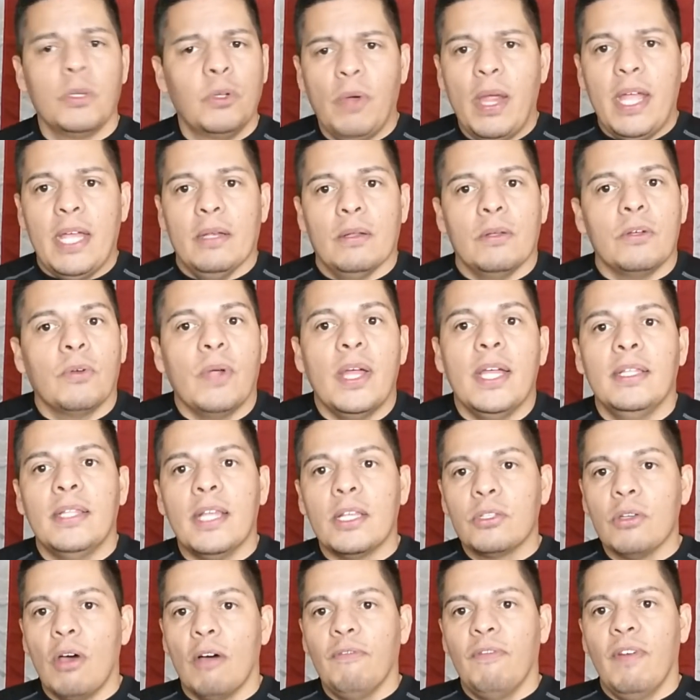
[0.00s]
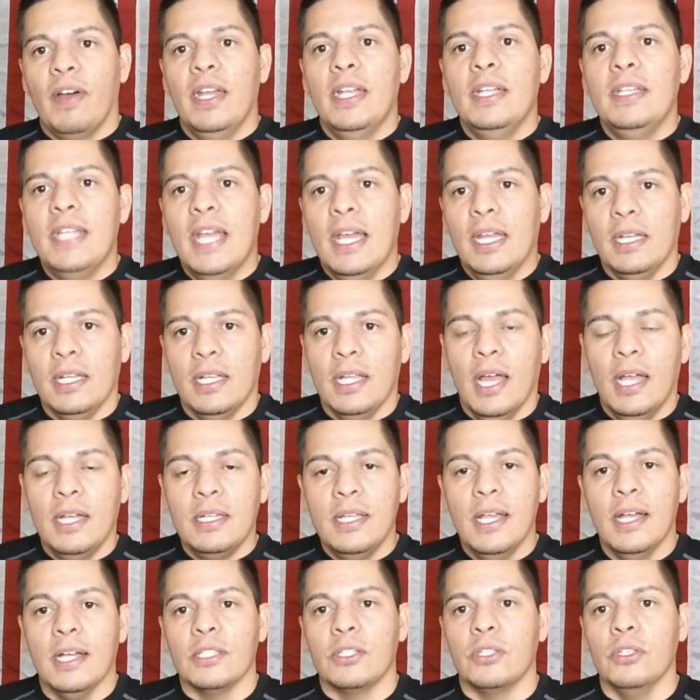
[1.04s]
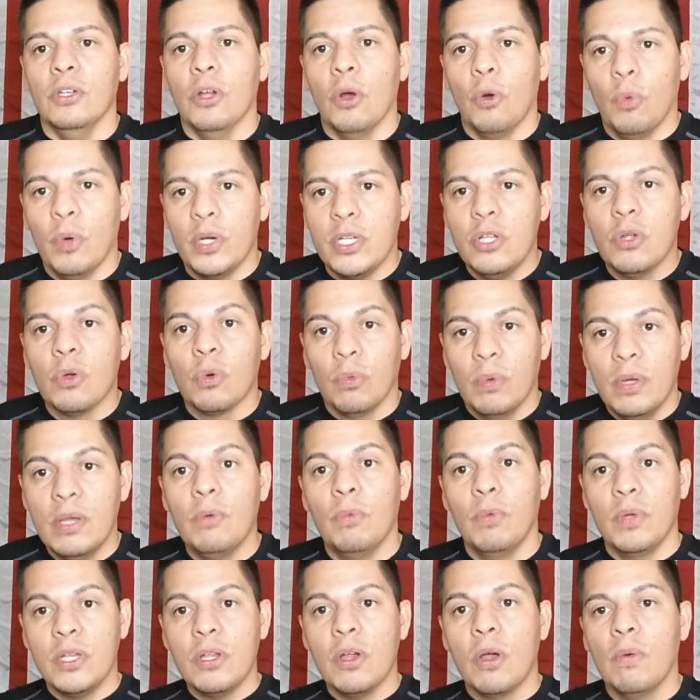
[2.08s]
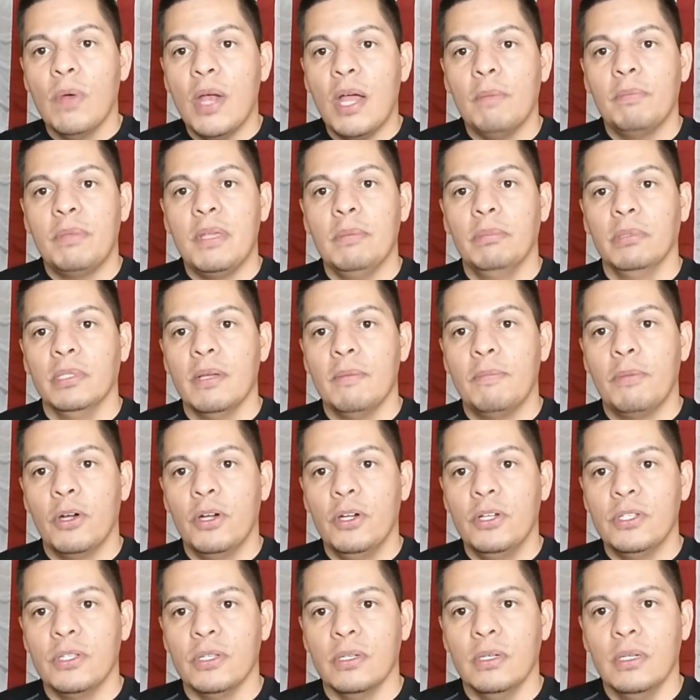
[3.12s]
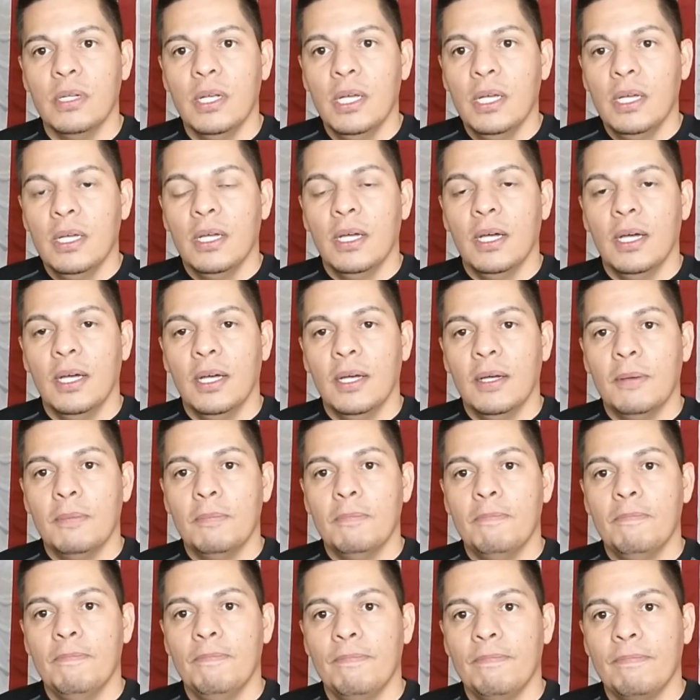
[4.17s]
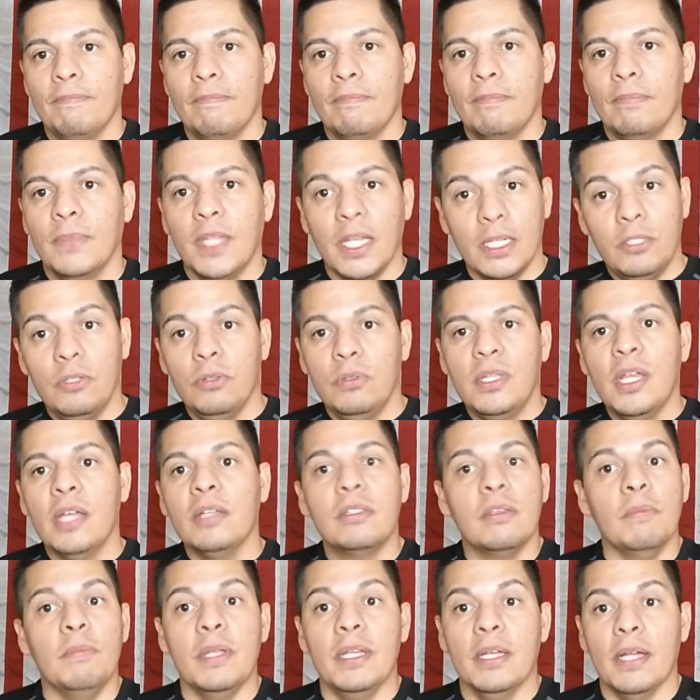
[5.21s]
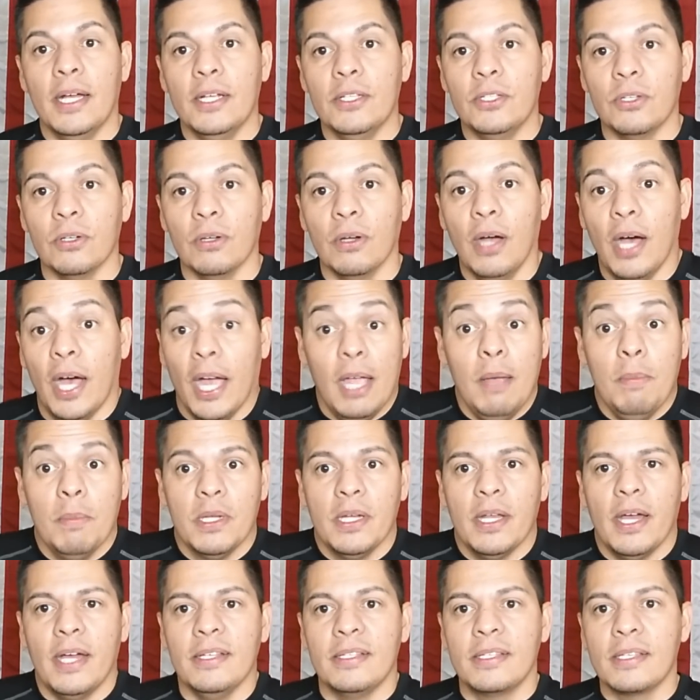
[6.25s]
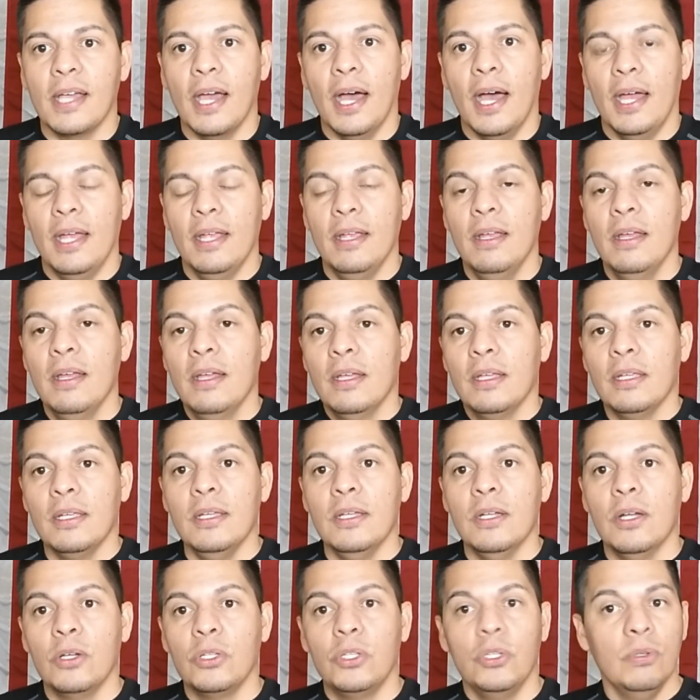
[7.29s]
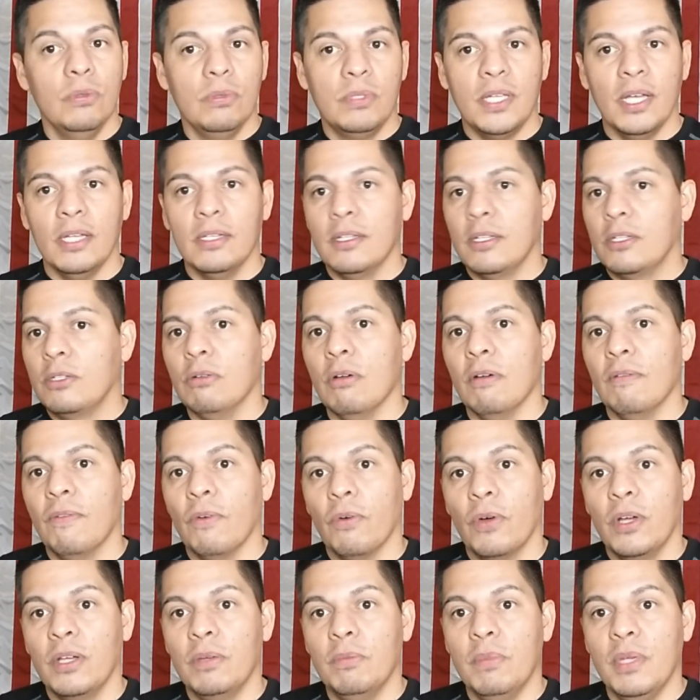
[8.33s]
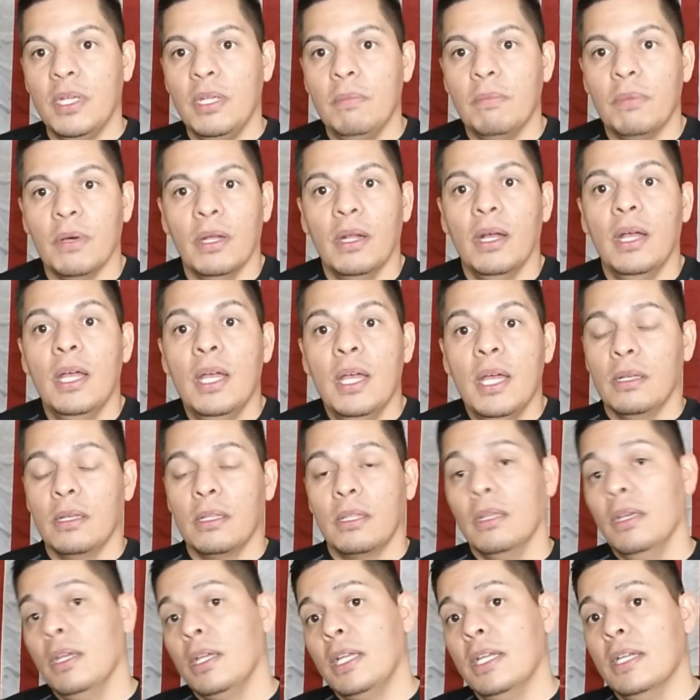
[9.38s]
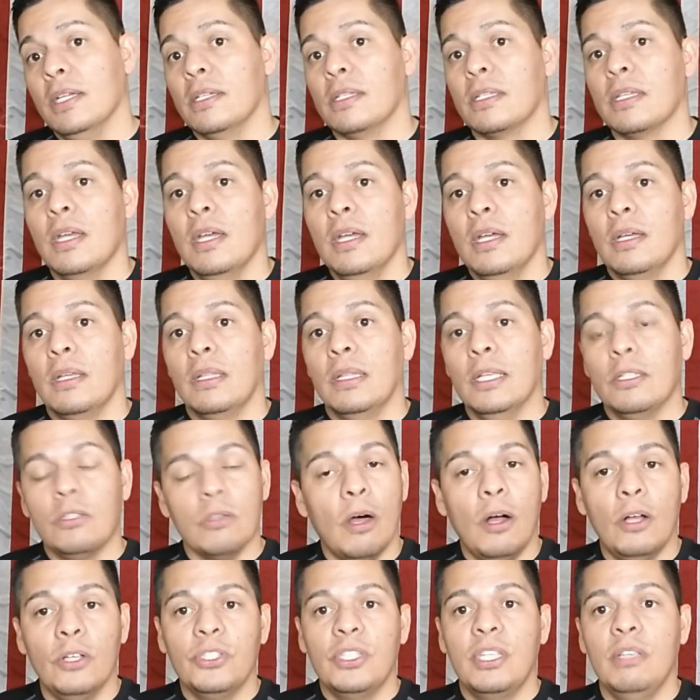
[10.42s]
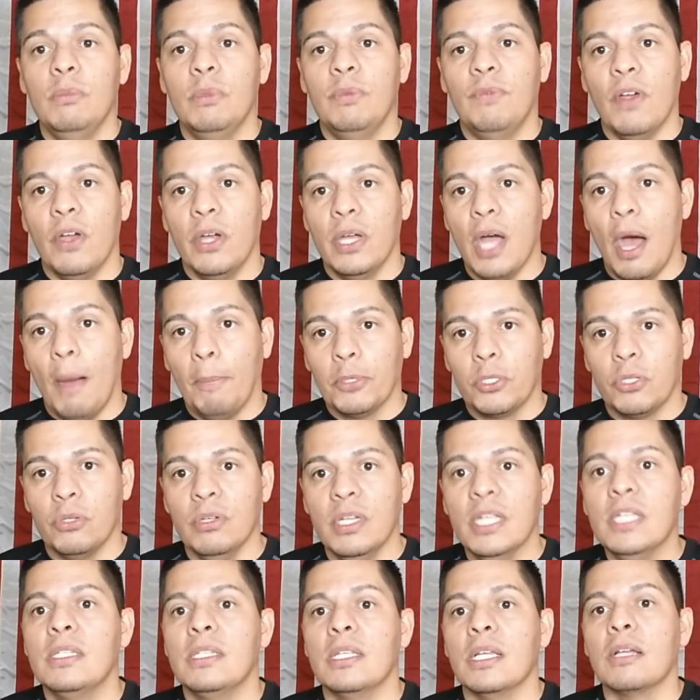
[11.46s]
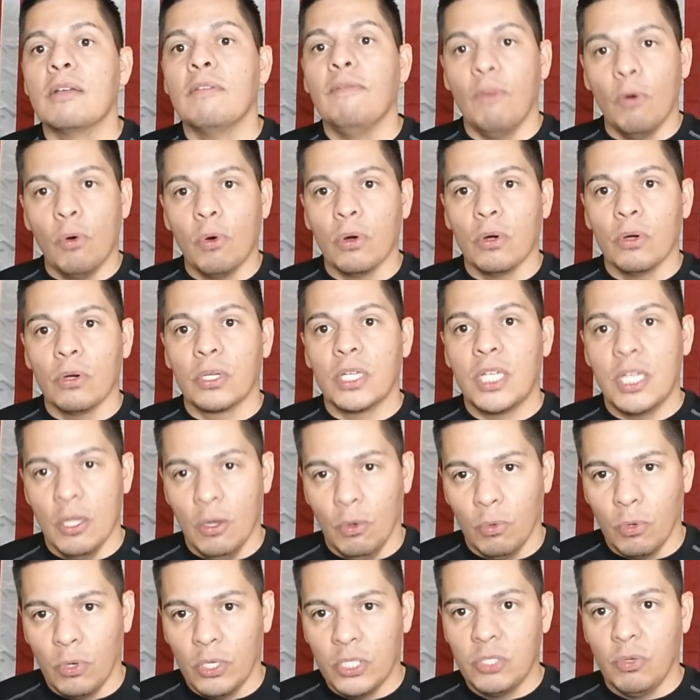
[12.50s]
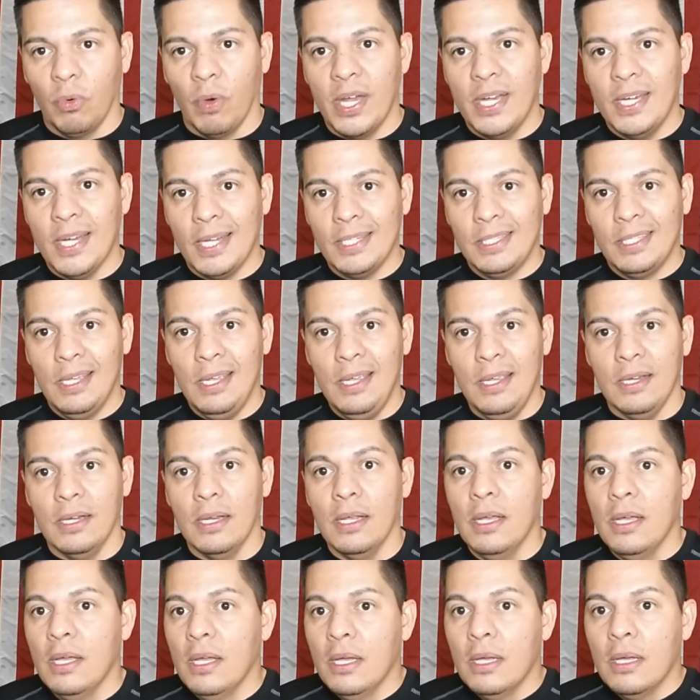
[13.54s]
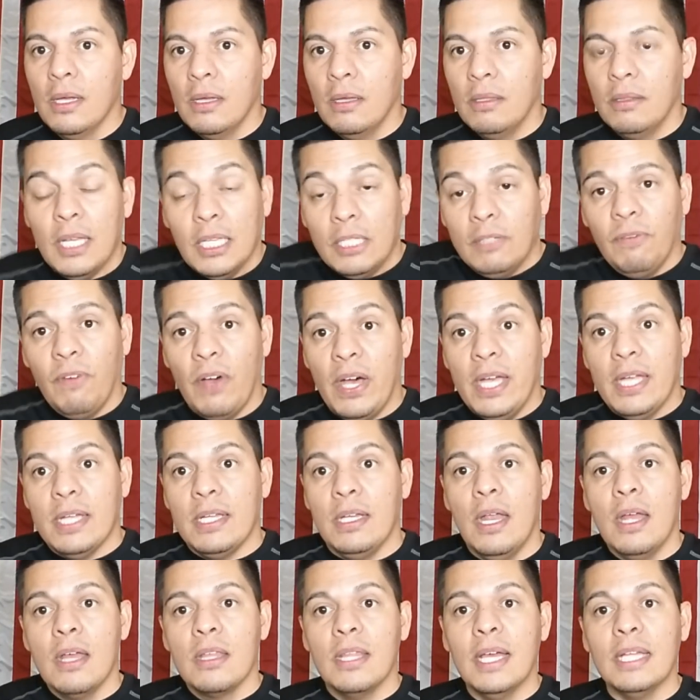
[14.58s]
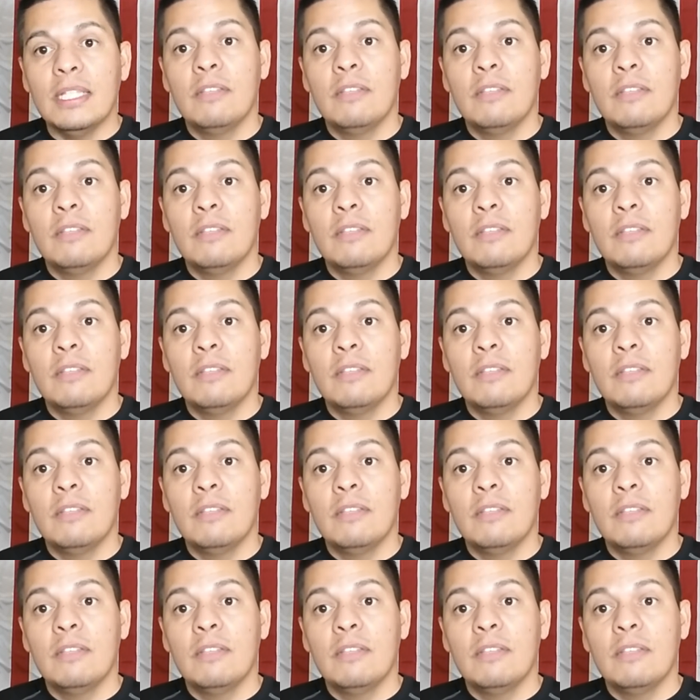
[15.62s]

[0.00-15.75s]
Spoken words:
Great. That's all fine and dandy. And yes, you know, when you're around people in person, they do tend to be nicer. I am a nice guy. You know, you tended to avoid me, but the thing is, this all seems very opportunistic for Kilroy 2019. That's fine.